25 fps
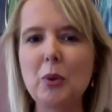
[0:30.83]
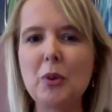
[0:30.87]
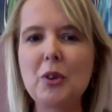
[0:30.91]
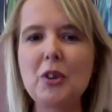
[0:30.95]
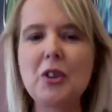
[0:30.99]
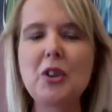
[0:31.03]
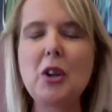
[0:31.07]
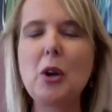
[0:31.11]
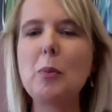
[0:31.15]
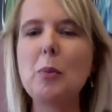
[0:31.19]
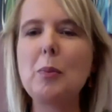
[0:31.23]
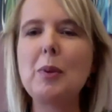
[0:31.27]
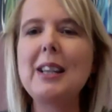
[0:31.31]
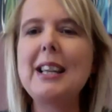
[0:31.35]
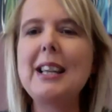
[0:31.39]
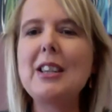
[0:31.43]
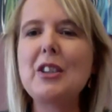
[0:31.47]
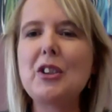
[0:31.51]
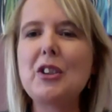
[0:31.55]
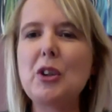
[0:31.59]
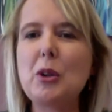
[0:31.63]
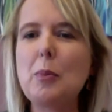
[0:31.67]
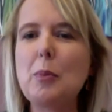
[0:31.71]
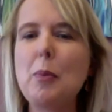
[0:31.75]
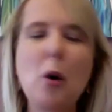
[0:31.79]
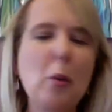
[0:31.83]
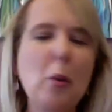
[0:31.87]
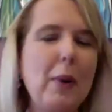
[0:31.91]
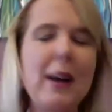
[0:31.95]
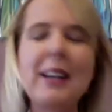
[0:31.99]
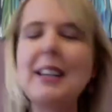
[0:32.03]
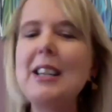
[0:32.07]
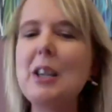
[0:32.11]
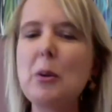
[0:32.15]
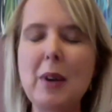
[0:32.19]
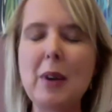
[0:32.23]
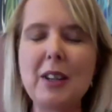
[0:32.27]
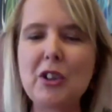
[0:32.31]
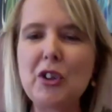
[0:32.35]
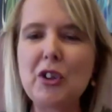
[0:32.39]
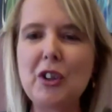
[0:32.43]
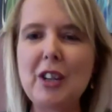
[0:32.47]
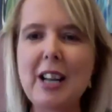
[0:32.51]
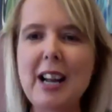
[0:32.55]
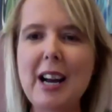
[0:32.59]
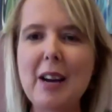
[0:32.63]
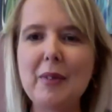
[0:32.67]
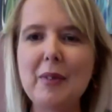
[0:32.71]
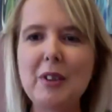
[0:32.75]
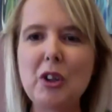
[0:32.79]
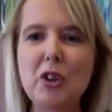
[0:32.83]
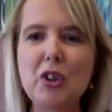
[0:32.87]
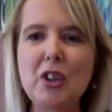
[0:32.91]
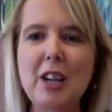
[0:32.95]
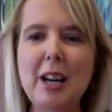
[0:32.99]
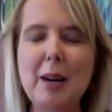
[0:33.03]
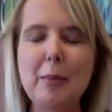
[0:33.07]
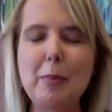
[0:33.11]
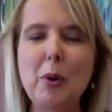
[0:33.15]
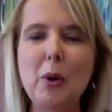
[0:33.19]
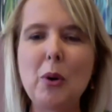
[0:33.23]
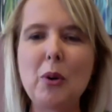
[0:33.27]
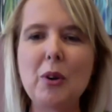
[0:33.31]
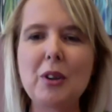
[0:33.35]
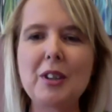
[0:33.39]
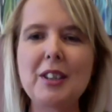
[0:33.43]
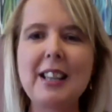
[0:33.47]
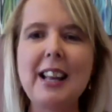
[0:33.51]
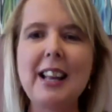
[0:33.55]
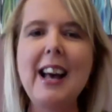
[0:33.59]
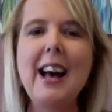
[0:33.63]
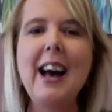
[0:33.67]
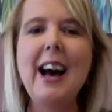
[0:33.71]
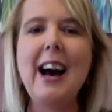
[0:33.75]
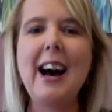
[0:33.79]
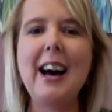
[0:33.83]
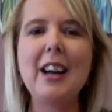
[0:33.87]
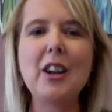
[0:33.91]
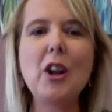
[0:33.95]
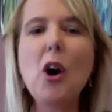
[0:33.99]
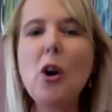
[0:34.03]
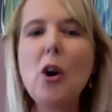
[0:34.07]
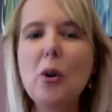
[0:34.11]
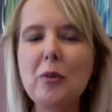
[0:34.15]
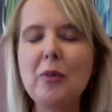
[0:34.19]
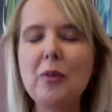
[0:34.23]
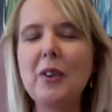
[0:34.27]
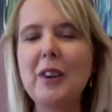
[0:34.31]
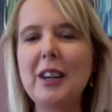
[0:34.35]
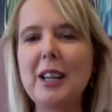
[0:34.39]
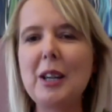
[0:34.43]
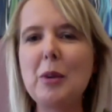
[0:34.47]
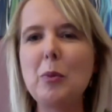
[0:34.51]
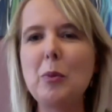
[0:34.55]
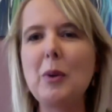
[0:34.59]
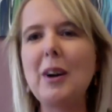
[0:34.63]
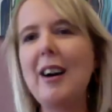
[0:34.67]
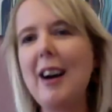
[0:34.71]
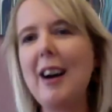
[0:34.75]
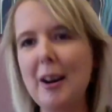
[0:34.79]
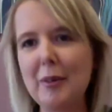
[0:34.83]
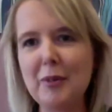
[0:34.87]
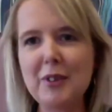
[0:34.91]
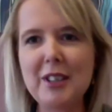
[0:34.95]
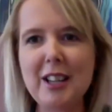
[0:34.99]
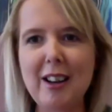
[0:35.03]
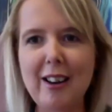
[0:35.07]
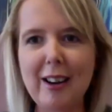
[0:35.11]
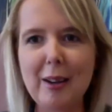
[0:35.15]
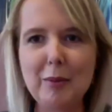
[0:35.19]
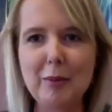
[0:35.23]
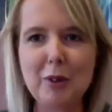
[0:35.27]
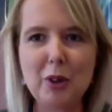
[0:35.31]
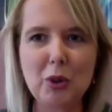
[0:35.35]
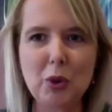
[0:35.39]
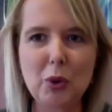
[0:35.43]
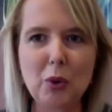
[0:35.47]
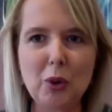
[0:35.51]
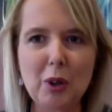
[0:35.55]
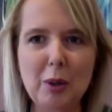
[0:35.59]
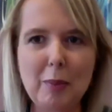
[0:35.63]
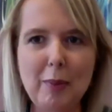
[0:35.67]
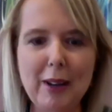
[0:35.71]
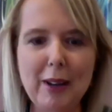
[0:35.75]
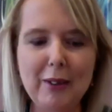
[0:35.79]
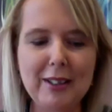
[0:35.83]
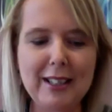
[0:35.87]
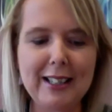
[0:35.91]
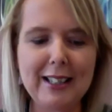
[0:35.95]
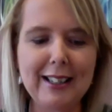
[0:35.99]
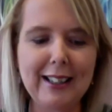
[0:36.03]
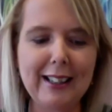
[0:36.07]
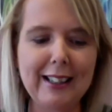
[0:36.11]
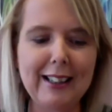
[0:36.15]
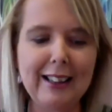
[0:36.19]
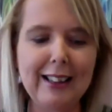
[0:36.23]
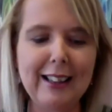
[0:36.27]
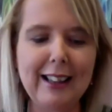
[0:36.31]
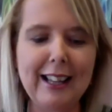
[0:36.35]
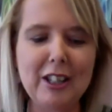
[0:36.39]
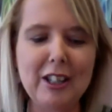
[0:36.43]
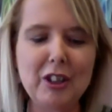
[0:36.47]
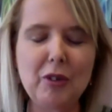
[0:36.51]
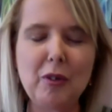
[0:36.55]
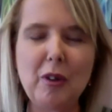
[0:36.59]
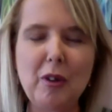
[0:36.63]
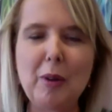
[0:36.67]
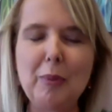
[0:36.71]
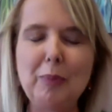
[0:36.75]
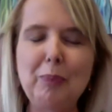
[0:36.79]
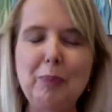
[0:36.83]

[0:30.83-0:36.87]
So please do pop any question you have in the chat box, and hopefully we'll have time to talk about it a little later on.